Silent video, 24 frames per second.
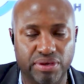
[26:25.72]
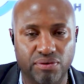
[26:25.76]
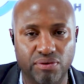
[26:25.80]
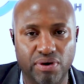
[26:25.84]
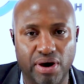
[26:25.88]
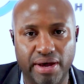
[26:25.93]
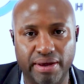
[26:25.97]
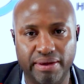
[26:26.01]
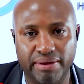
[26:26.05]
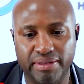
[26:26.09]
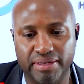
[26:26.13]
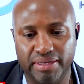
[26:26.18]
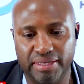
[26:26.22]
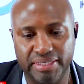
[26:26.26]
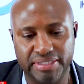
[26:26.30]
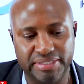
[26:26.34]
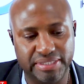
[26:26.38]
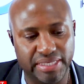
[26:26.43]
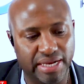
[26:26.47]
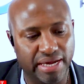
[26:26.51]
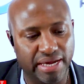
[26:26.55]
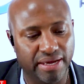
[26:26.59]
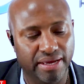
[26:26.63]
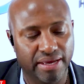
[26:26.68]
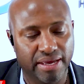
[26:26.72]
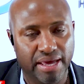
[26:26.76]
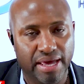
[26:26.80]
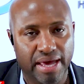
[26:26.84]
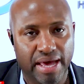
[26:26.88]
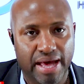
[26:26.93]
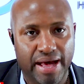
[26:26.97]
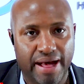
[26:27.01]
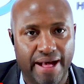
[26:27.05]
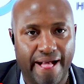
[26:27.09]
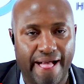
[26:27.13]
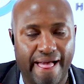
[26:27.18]
I
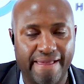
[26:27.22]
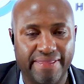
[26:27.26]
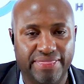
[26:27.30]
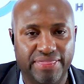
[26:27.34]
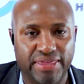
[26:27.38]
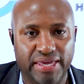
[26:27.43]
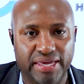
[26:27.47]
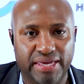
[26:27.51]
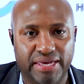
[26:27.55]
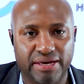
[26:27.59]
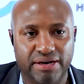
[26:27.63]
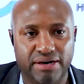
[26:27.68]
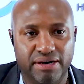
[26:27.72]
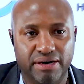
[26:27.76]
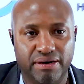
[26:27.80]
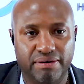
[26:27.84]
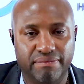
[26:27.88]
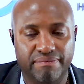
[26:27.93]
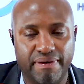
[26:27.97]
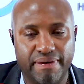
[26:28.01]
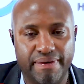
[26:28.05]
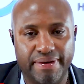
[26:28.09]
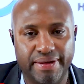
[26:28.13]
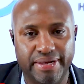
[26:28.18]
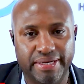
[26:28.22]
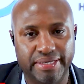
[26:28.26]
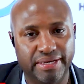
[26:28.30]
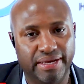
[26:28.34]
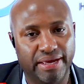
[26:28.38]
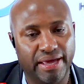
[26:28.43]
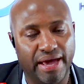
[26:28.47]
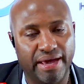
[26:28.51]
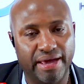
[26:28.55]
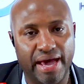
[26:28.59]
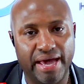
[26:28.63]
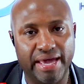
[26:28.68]

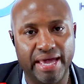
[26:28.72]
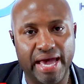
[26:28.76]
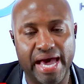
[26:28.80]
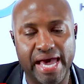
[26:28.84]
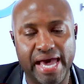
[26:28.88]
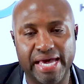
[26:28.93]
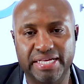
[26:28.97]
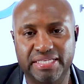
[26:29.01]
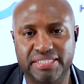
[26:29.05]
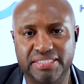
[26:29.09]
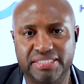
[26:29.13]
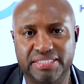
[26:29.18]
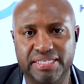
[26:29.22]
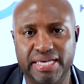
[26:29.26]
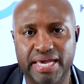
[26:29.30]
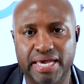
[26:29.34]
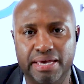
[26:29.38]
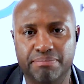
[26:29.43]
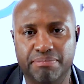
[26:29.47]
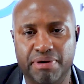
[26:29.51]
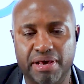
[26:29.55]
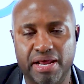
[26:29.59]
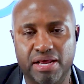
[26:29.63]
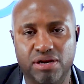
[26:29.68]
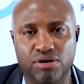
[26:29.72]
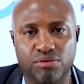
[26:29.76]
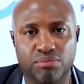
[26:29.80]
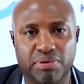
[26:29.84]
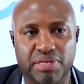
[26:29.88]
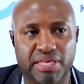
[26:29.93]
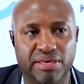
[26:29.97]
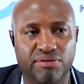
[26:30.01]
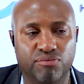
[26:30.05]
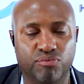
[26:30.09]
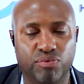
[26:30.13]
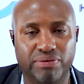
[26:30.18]
hate to say it, but I don't
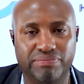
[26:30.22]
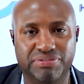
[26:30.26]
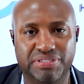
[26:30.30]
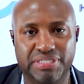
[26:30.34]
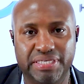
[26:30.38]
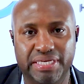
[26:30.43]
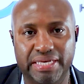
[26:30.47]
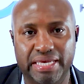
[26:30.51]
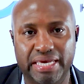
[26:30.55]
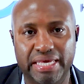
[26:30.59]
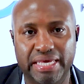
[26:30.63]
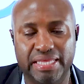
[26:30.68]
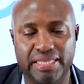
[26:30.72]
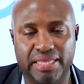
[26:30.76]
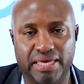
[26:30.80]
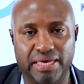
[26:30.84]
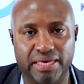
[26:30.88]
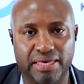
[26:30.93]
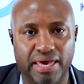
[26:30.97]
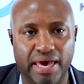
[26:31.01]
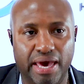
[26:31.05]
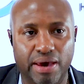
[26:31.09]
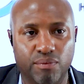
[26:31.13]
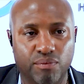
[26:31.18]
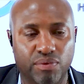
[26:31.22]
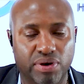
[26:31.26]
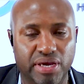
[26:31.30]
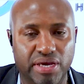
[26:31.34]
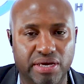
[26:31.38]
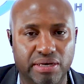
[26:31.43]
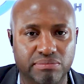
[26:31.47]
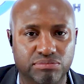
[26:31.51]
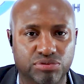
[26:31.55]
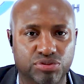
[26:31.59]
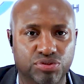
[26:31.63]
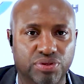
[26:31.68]
believe we've seen anything yet when it
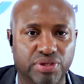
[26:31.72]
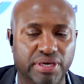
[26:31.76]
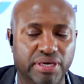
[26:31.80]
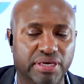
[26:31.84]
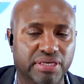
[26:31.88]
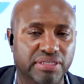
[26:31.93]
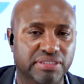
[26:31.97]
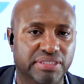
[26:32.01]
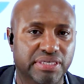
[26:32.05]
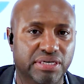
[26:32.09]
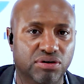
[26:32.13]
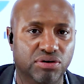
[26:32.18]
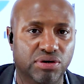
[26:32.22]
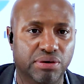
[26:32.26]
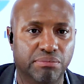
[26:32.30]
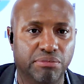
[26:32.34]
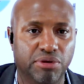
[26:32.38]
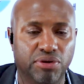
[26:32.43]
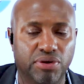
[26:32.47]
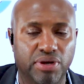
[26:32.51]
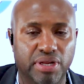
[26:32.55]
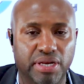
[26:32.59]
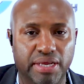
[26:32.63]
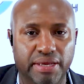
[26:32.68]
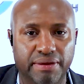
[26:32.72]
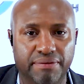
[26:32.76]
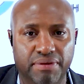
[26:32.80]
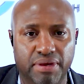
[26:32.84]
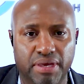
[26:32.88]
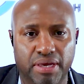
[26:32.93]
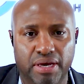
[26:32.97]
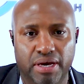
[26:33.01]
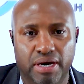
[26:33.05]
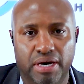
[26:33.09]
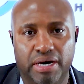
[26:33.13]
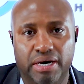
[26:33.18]
comes to the intel community,
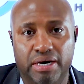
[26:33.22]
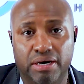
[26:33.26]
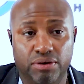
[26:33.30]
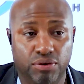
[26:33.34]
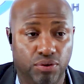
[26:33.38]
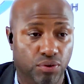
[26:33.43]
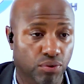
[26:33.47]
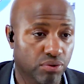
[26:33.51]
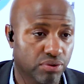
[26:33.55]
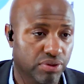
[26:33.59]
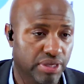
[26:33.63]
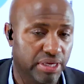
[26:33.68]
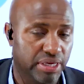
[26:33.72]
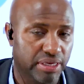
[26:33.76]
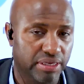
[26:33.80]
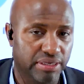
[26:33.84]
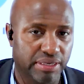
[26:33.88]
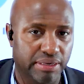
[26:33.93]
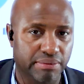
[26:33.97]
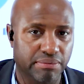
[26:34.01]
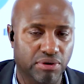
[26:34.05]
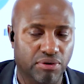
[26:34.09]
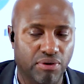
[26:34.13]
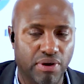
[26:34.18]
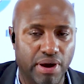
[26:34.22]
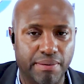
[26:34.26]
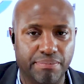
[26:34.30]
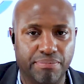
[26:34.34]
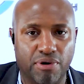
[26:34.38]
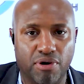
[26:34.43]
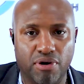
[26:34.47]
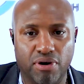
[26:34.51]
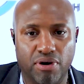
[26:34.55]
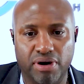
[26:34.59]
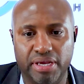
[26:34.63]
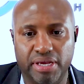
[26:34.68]
nor the Democrat
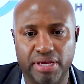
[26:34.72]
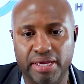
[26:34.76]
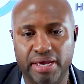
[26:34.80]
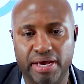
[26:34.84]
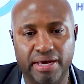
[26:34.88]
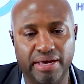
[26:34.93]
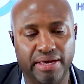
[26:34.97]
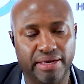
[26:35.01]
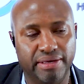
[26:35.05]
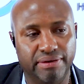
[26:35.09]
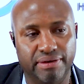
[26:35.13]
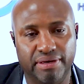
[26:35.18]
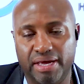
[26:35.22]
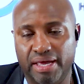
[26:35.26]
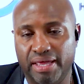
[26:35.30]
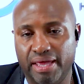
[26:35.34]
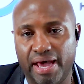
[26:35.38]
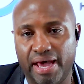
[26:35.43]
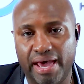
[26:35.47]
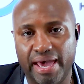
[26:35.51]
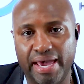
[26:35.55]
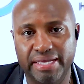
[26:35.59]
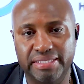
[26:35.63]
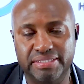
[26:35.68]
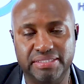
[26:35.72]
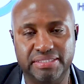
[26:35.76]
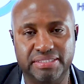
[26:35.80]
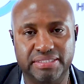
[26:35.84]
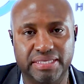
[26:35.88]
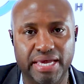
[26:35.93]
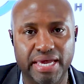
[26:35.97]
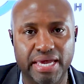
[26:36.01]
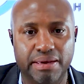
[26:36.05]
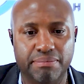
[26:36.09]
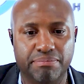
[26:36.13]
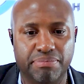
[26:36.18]
Party. I hate to
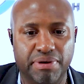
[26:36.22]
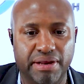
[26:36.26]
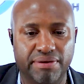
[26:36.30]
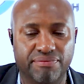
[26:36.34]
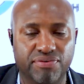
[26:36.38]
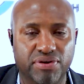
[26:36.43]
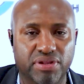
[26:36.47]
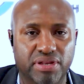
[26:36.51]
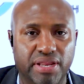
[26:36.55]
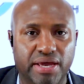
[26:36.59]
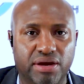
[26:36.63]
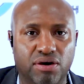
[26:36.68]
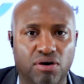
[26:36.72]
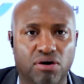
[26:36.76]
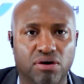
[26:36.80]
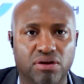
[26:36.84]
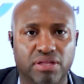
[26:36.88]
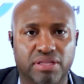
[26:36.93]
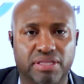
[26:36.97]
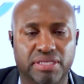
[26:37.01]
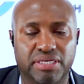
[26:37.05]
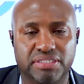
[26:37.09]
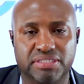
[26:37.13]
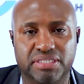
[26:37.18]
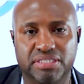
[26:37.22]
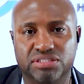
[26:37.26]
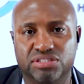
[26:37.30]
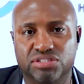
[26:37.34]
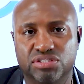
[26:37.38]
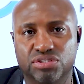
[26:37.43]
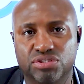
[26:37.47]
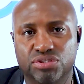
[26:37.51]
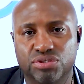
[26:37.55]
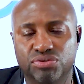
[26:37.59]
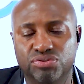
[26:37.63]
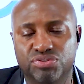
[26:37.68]
say it, but I feel like all of these
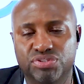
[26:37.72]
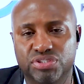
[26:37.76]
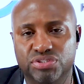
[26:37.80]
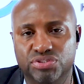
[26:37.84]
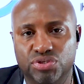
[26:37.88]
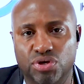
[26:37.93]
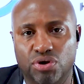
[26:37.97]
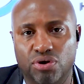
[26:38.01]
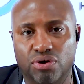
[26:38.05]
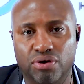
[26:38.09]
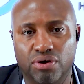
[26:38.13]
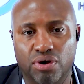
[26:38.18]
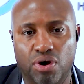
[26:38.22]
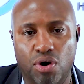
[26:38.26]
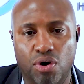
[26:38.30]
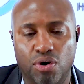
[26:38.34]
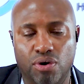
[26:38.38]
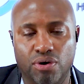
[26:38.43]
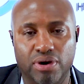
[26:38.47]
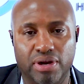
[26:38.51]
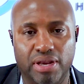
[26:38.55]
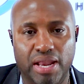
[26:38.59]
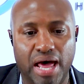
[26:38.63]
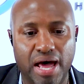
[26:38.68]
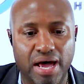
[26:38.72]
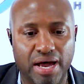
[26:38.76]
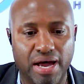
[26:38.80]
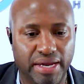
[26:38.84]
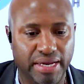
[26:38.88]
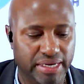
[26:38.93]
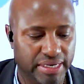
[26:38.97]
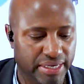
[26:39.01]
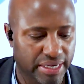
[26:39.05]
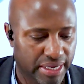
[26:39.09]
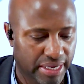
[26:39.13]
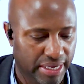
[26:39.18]
institutions are
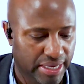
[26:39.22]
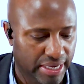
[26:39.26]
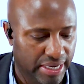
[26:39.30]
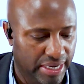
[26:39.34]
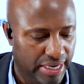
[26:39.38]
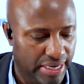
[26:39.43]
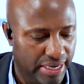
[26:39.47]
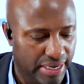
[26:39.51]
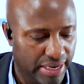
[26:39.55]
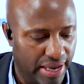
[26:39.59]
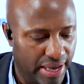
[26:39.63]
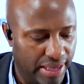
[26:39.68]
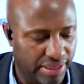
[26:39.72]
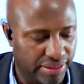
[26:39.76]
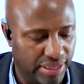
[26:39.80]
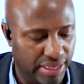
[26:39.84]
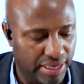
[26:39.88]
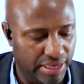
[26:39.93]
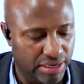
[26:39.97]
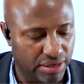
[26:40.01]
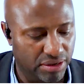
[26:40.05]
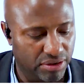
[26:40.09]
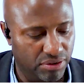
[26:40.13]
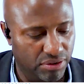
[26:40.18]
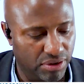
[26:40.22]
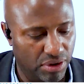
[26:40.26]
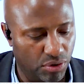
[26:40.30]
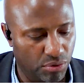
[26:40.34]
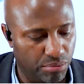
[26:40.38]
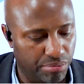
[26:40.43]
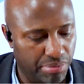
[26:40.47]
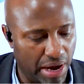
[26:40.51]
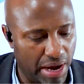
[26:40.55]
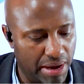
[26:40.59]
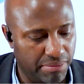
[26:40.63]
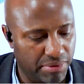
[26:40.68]
aligned. I think
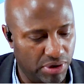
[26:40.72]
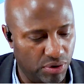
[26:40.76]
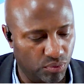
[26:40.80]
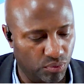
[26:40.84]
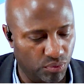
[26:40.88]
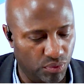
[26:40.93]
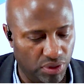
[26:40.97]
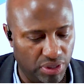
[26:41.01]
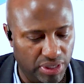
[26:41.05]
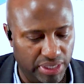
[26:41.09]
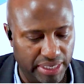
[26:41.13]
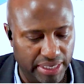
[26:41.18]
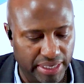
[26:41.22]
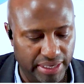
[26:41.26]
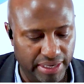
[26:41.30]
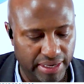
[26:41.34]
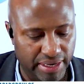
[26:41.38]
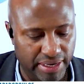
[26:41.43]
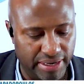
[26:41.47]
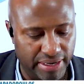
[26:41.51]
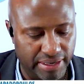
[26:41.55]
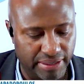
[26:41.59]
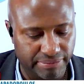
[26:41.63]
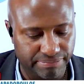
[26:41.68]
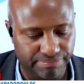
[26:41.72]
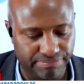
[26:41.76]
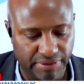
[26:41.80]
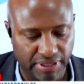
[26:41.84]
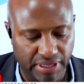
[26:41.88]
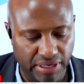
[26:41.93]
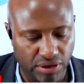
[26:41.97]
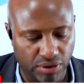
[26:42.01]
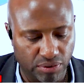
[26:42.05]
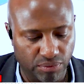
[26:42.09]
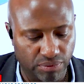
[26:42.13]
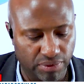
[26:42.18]
Obama really,
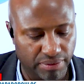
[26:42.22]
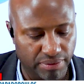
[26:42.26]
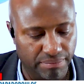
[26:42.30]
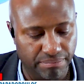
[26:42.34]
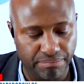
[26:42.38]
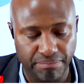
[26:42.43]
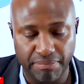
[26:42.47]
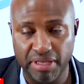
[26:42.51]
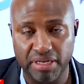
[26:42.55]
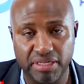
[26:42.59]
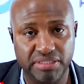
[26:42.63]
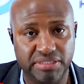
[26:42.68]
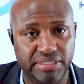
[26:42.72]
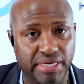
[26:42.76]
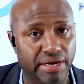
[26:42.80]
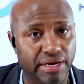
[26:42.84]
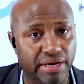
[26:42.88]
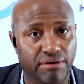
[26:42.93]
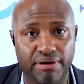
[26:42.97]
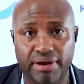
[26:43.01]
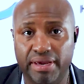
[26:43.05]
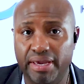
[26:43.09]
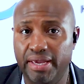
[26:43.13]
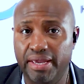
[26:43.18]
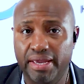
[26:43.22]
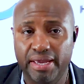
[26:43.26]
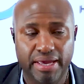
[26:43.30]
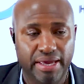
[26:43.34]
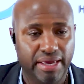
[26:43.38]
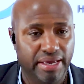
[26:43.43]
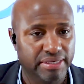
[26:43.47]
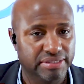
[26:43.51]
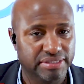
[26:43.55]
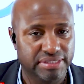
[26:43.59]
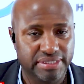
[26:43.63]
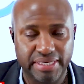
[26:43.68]
you know, military,
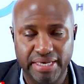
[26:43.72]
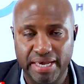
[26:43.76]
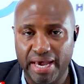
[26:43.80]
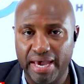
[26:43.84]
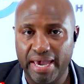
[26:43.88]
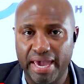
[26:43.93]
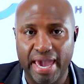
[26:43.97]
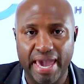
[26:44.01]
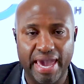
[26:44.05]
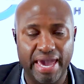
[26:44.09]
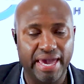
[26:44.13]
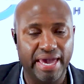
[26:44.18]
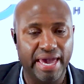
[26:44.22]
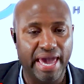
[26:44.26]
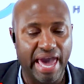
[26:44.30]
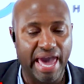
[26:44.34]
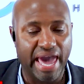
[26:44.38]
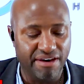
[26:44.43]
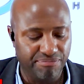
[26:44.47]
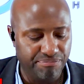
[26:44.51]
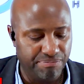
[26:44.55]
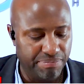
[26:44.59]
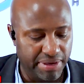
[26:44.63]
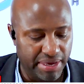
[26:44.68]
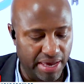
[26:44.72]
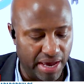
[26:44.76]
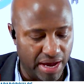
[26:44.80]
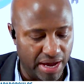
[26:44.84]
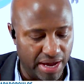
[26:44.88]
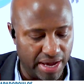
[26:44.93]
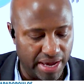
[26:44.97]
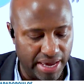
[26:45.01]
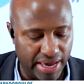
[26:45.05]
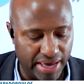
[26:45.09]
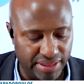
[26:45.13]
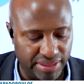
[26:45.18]
CIA,
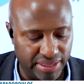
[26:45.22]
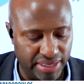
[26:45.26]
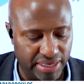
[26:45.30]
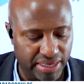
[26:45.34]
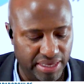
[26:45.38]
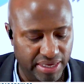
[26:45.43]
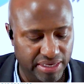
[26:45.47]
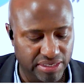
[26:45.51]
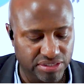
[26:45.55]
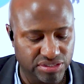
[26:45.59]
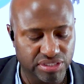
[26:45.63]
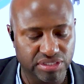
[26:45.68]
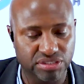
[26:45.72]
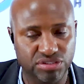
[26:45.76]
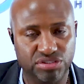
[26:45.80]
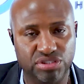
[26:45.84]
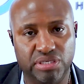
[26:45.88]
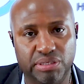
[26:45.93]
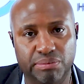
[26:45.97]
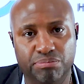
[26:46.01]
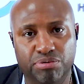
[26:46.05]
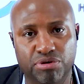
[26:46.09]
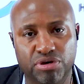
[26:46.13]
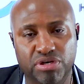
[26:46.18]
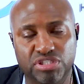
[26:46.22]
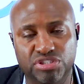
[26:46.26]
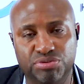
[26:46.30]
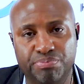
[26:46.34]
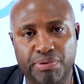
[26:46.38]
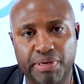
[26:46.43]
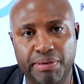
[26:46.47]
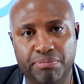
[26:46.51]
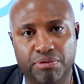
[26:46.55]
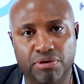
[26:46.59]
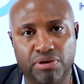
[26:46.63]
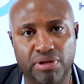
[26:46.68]
FBI, I think he essentially put his
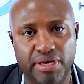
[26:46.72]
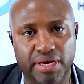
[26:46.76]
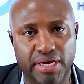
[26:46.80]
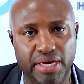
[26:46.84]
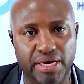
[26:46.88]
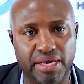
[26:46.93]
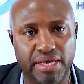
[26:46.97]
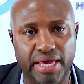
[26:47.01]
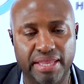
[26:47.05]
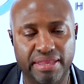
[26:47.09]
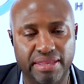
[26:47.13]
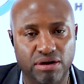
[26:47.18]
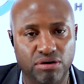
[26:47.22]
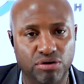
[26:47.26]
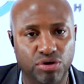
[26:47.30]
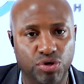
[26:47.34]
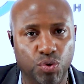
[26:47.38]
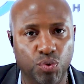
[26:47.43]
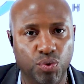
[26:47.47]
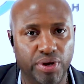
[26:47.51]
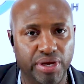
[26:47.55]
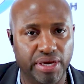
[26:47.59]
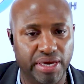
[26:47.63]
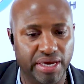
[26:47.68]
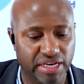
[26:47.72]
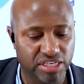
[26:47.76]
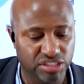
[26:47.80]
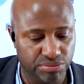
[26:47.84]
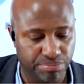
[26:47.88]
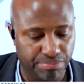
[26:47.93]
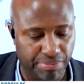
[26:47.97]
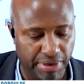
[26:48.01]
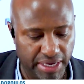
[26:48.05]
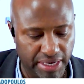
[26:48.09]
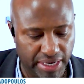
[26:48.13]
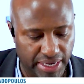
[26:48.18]
people in and they're doing his
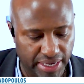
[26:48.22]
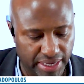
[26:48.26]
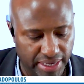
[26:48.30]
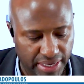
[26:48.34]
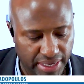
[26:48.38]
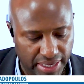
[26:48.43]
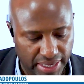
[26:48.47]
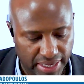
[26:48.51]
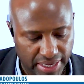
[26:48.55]
bidding.